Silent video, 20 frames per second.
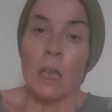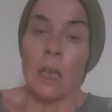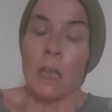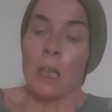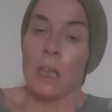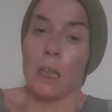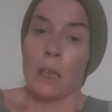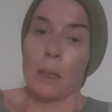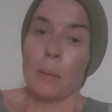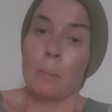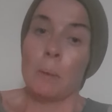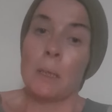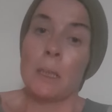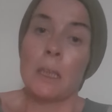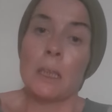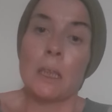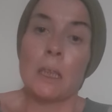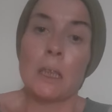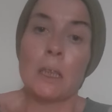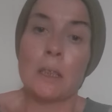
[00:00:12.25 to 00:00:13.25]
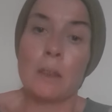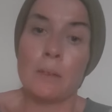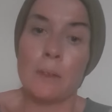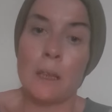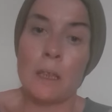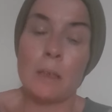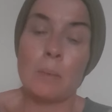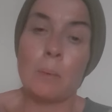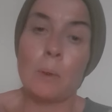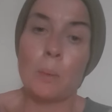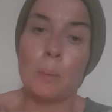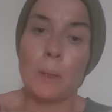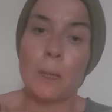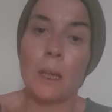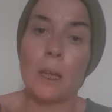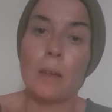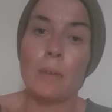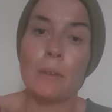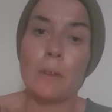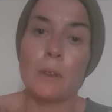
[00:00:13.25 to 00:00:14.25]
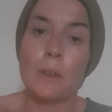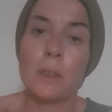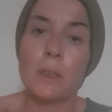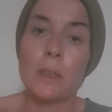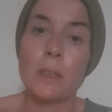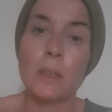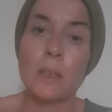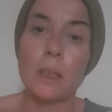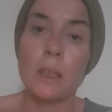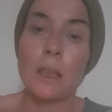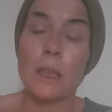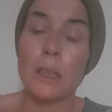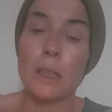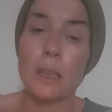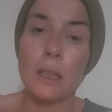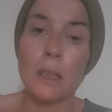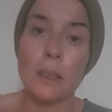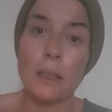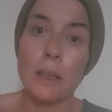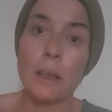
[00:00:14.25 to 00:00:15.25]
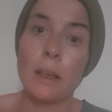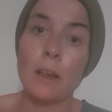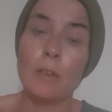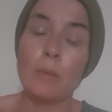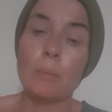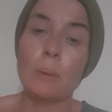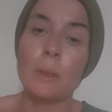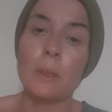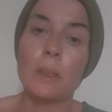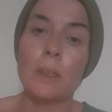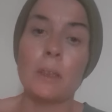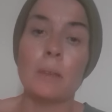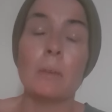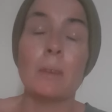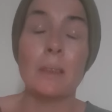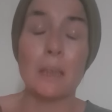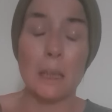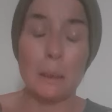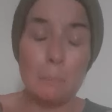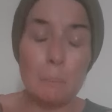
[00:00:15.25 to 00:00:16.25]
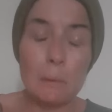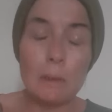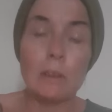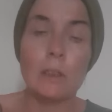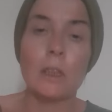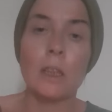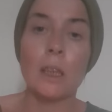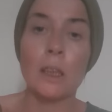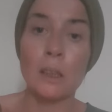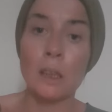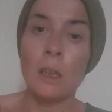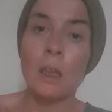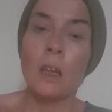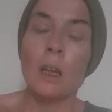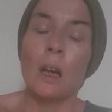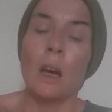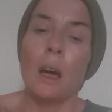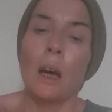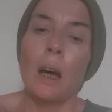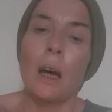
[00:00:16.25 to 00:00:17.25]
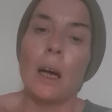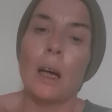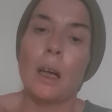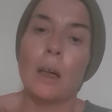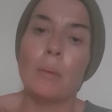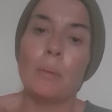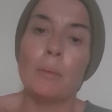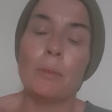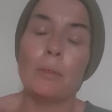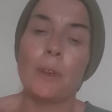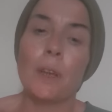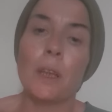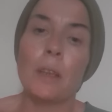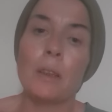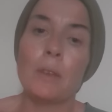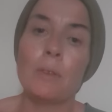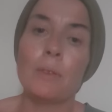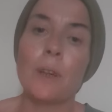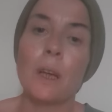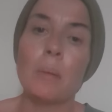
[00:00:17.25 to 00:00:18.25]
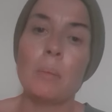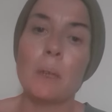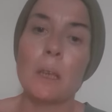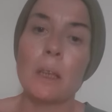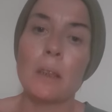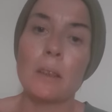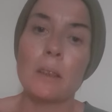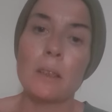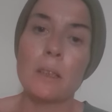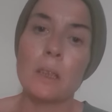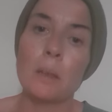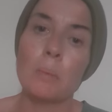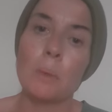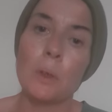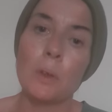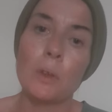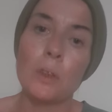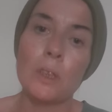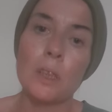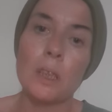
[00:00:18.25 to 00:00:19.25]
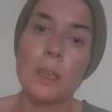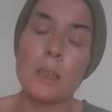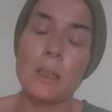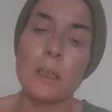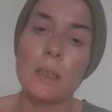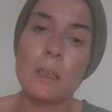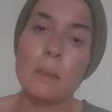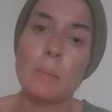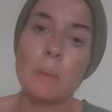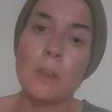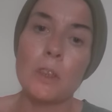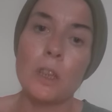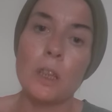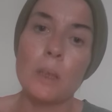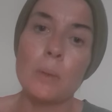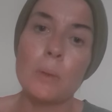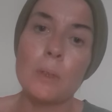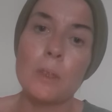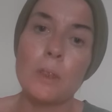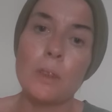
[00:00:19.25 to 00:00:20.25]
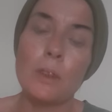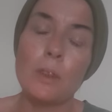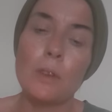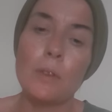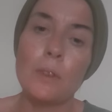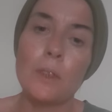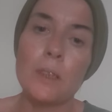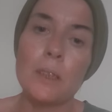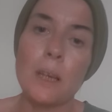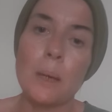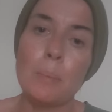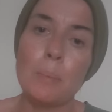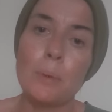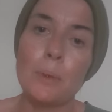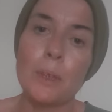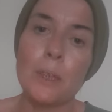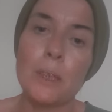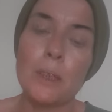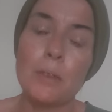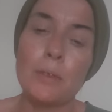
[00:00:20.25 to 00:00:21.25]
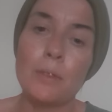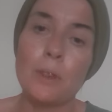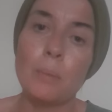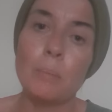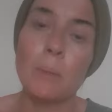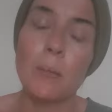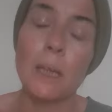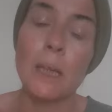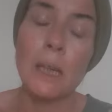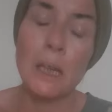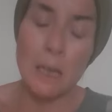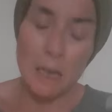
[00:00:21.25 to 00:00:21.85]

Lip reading: liabilities of ASBO behaviour in society that have been damaging faith and family in this community since my child was unlawfully separated from me.